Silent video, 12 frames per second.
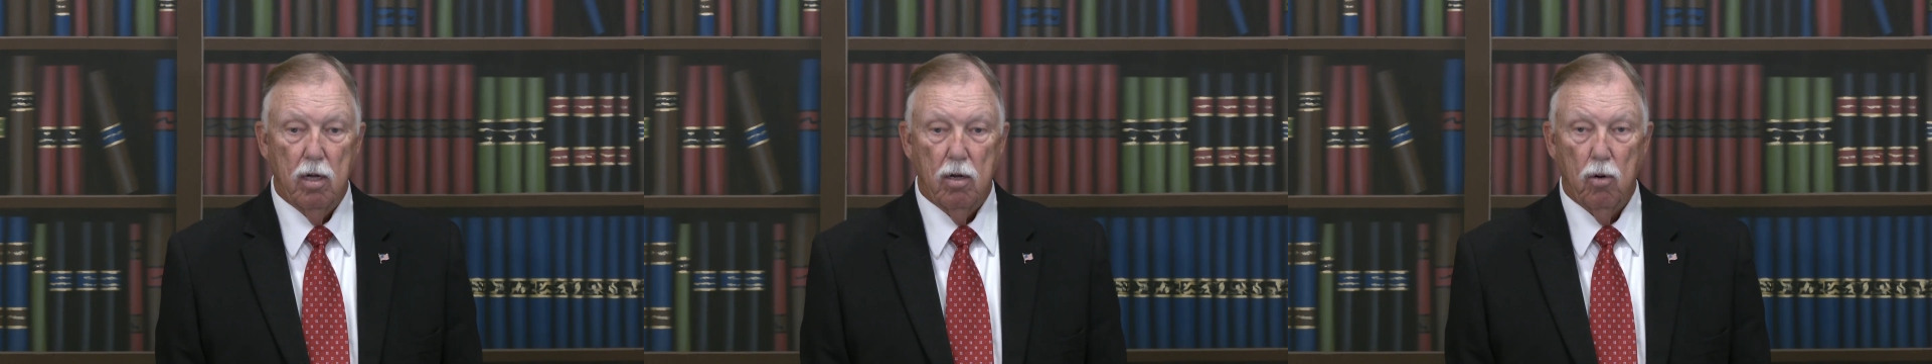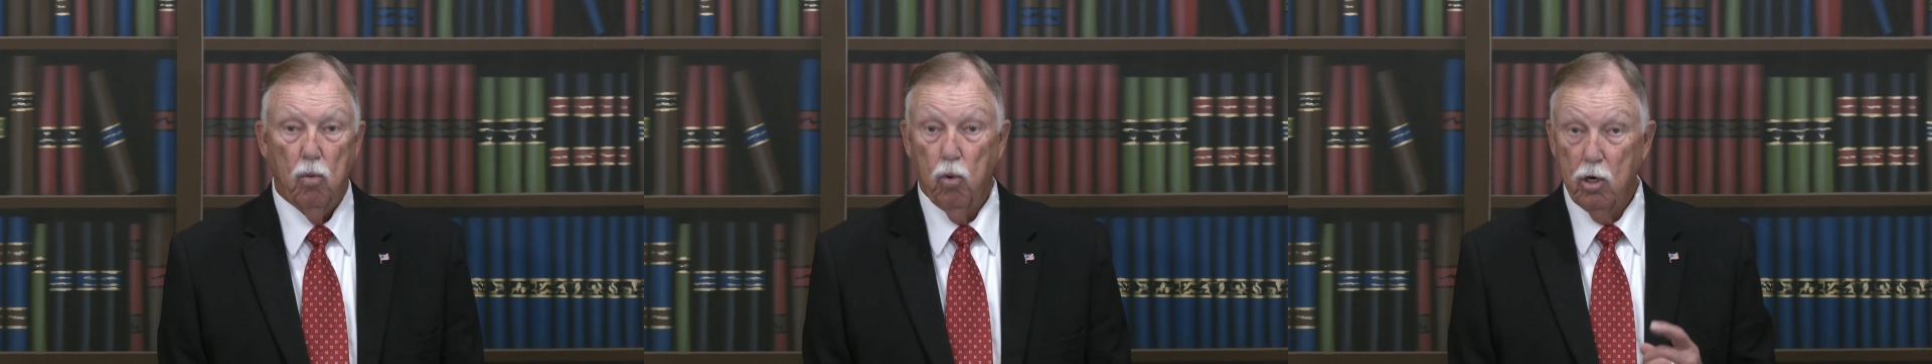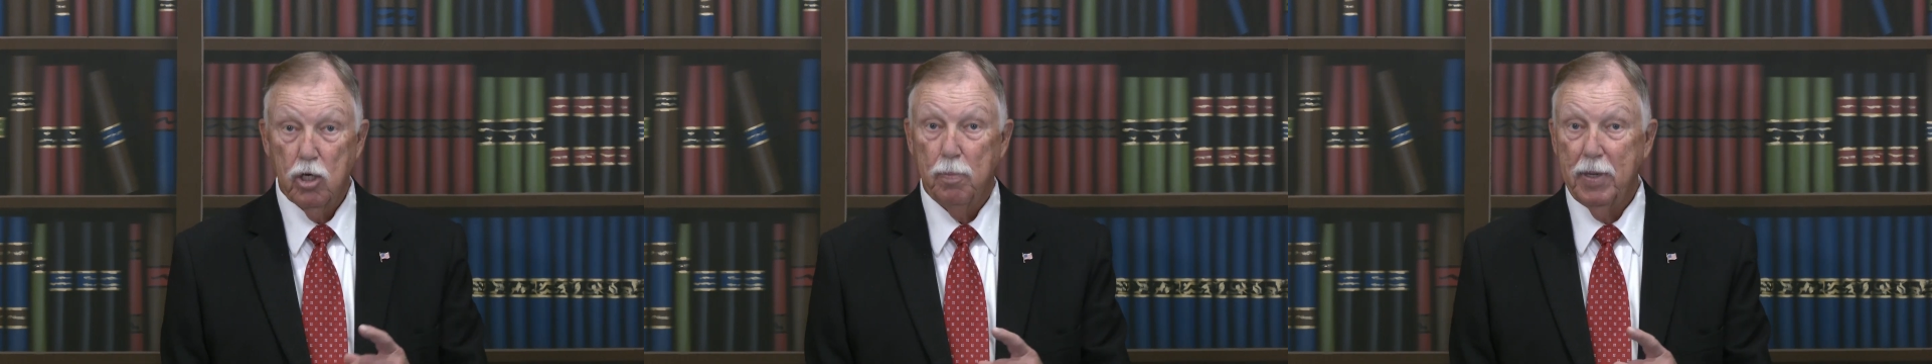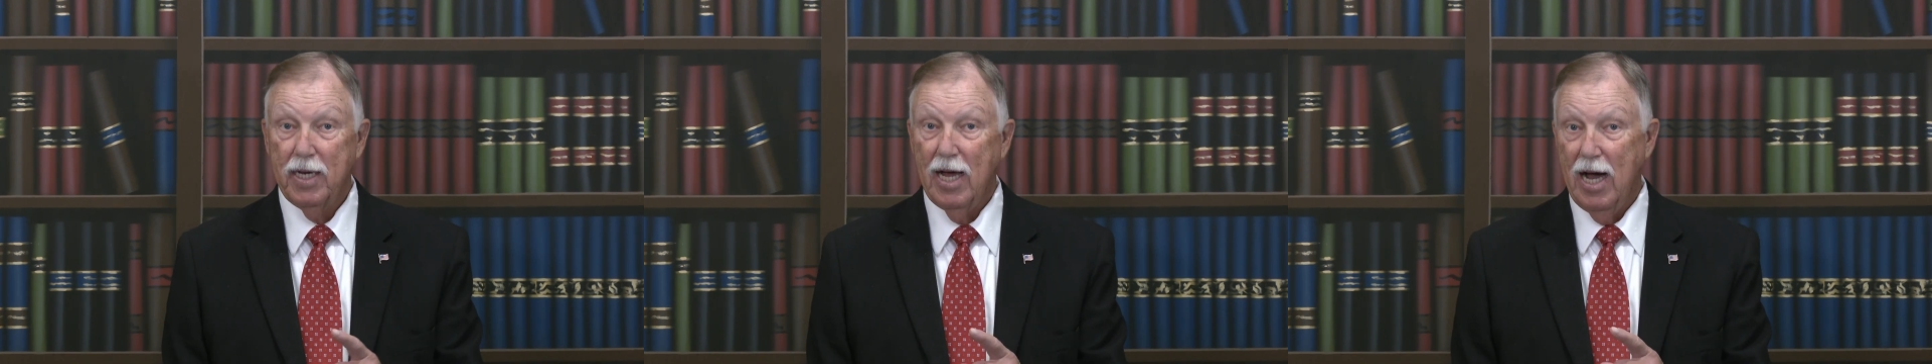
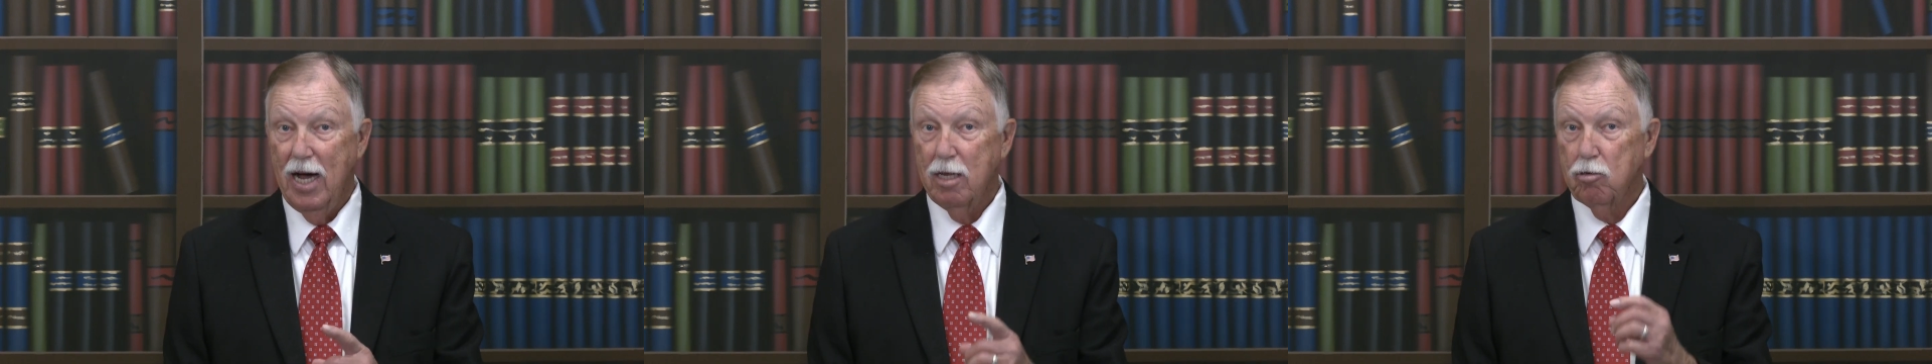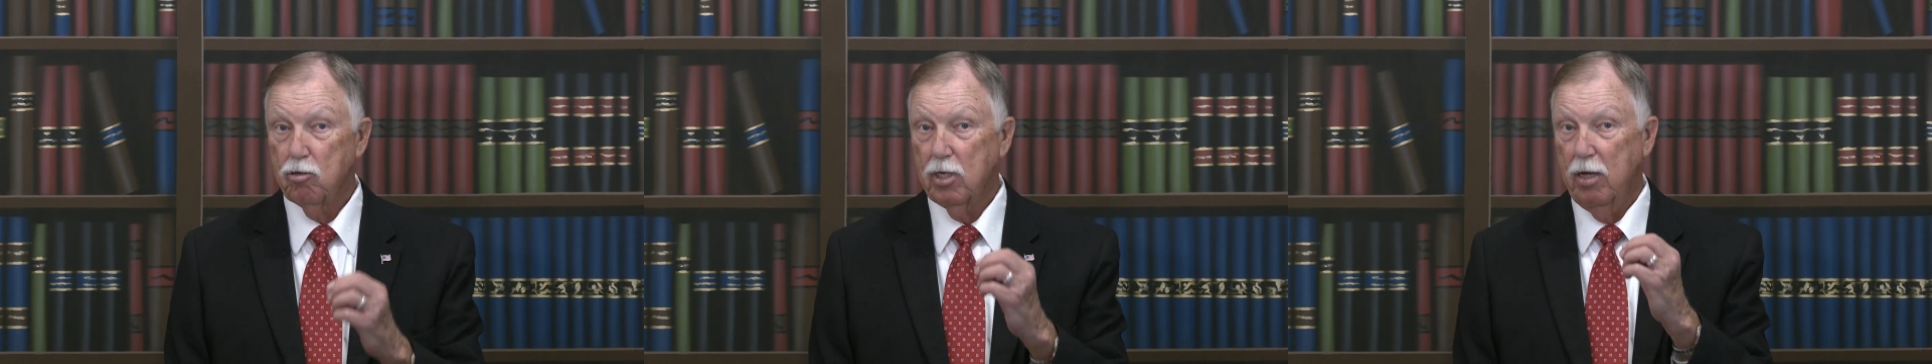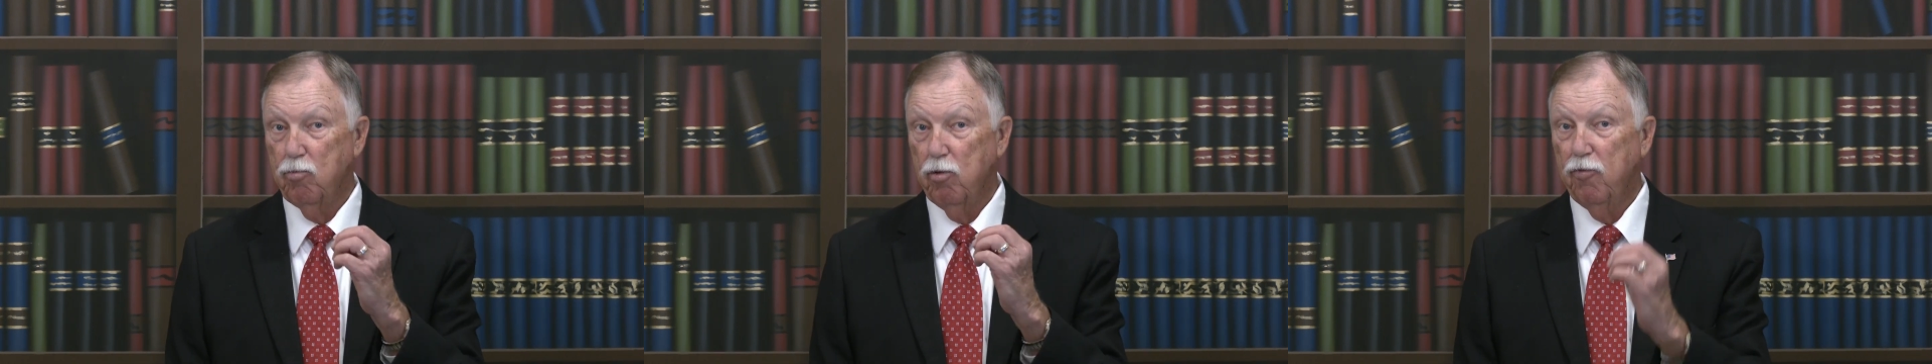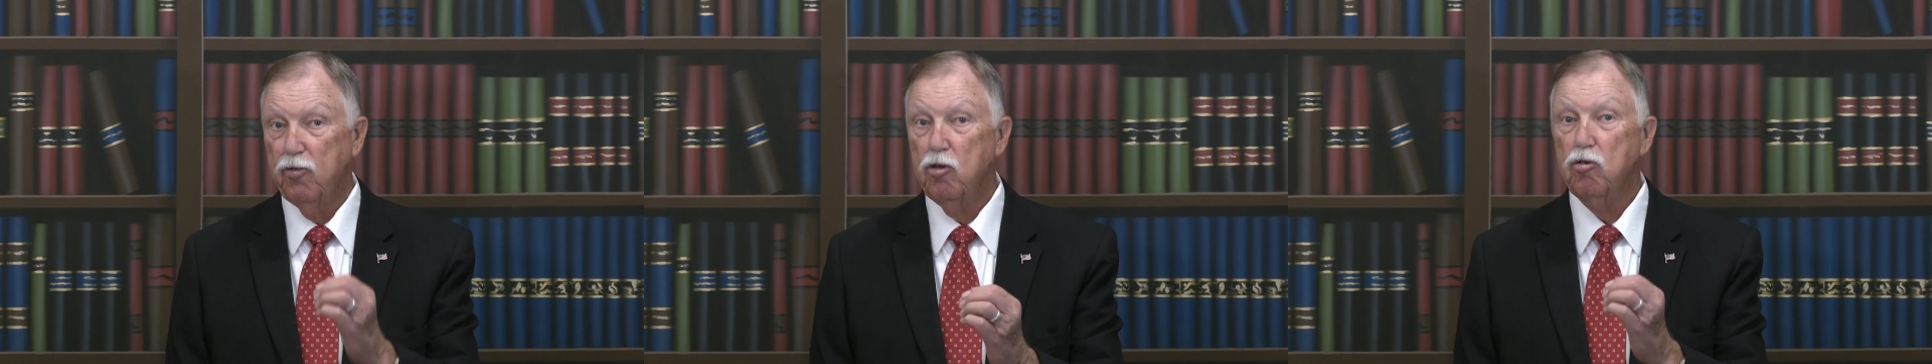worshiping idols and
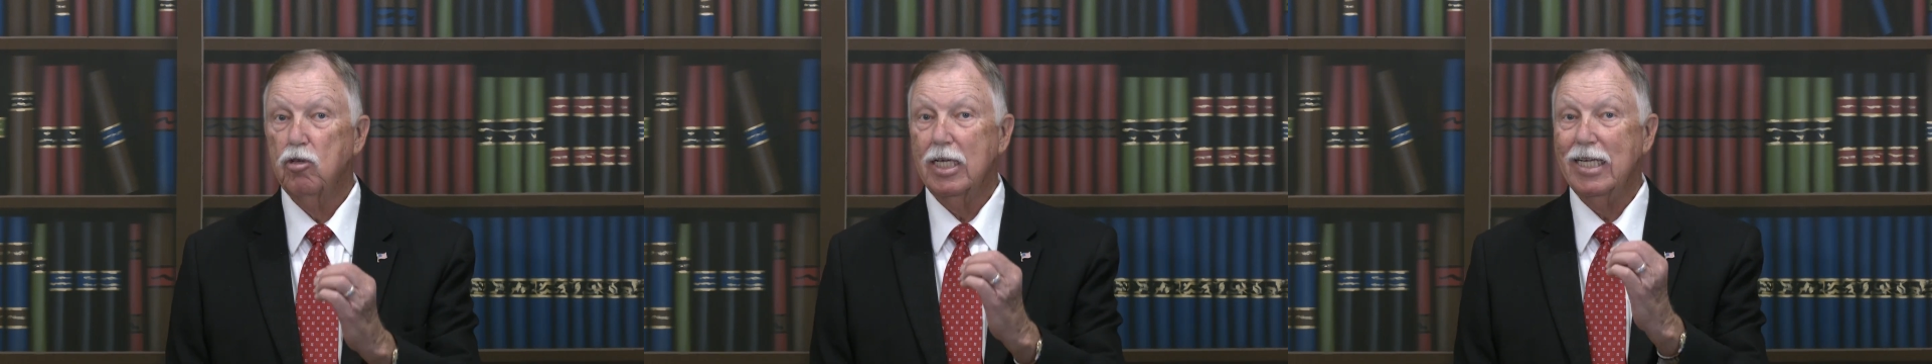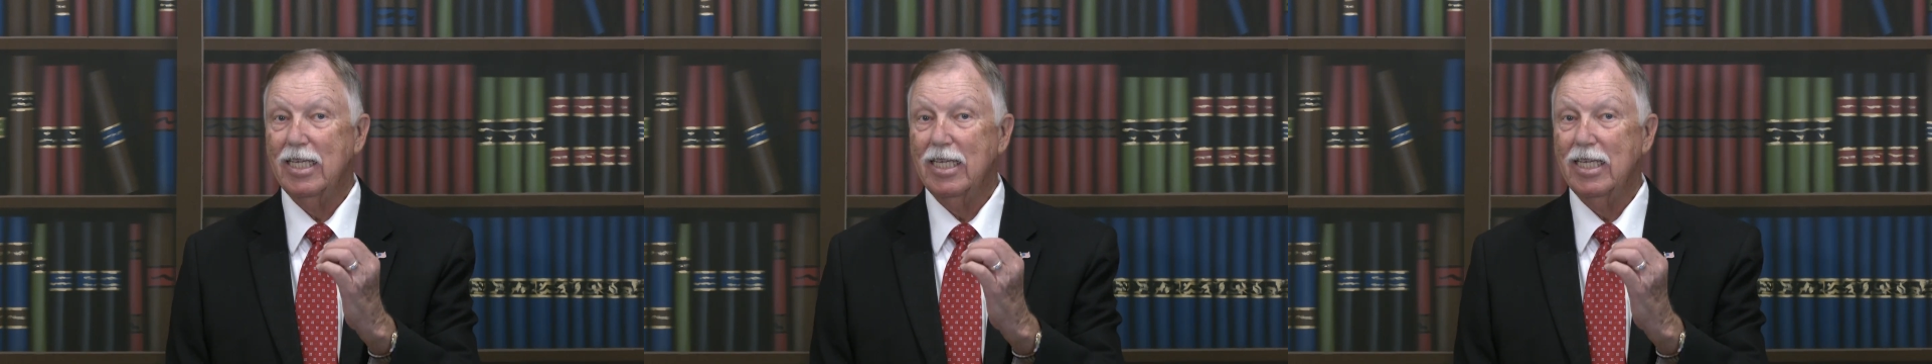refusing